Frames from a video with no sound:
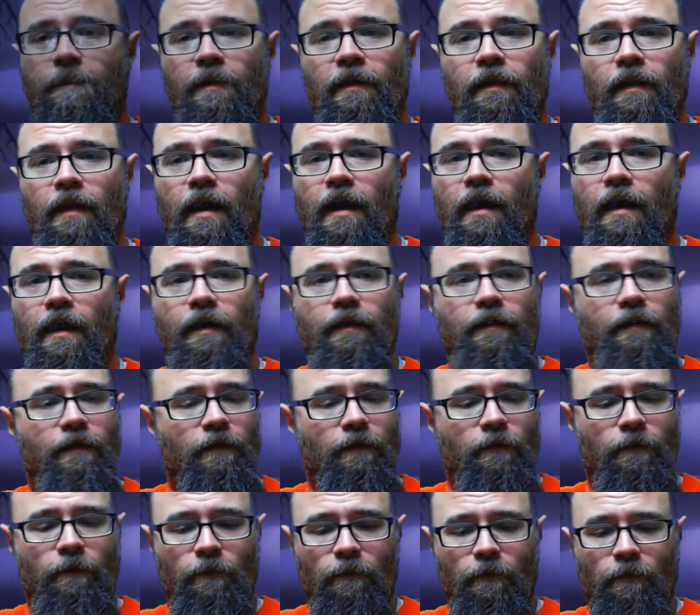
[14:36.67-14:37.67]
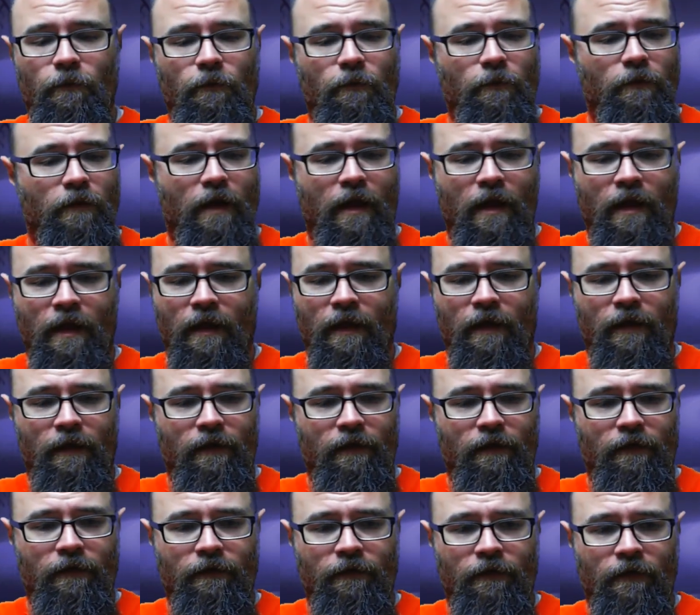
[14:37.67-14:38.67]
a lot,
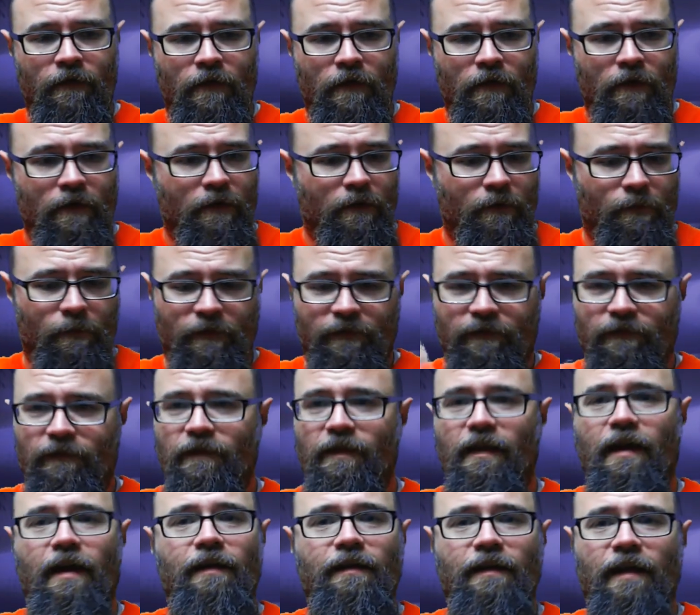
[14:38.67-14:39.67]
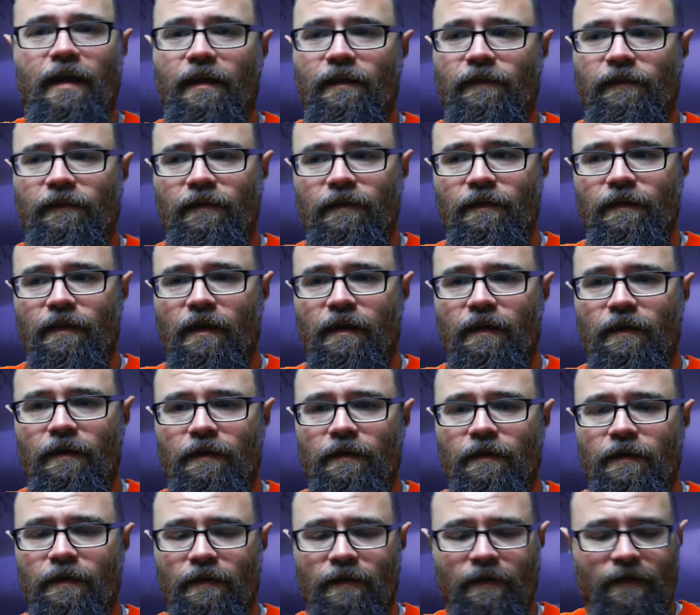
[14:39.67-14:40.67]
and we see how nasty they
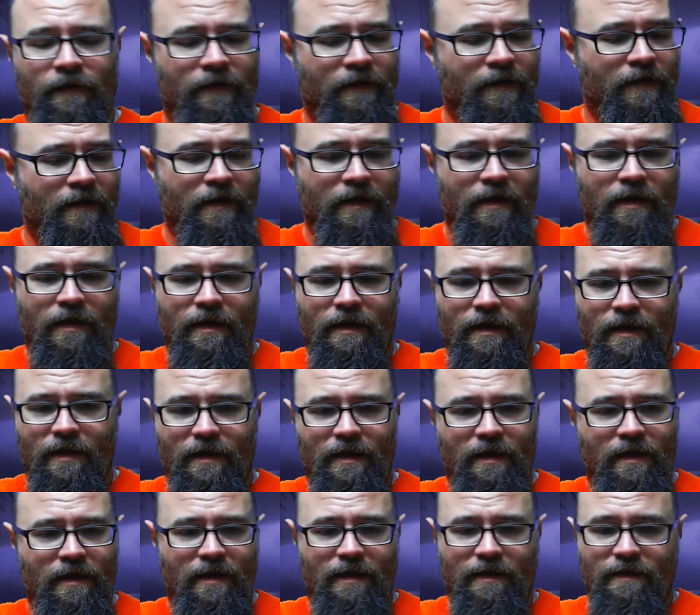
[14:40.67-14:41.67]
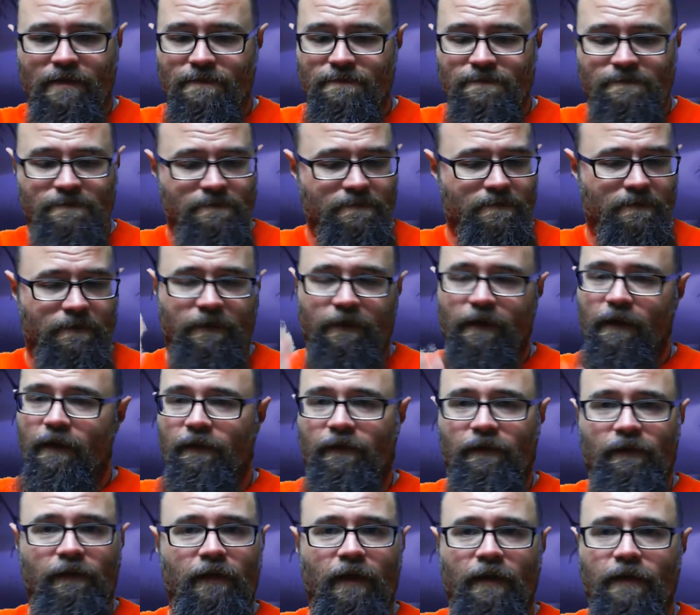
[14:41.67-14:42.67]
are, and
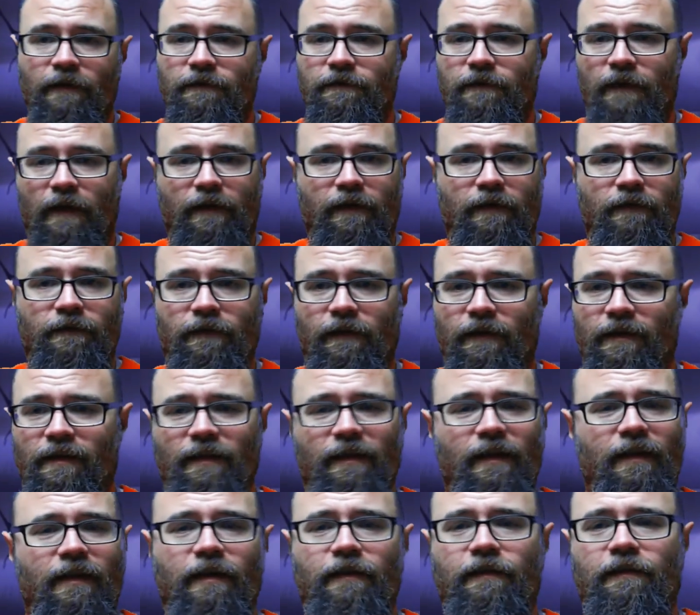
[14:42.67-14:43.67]
it's done effectively. Like I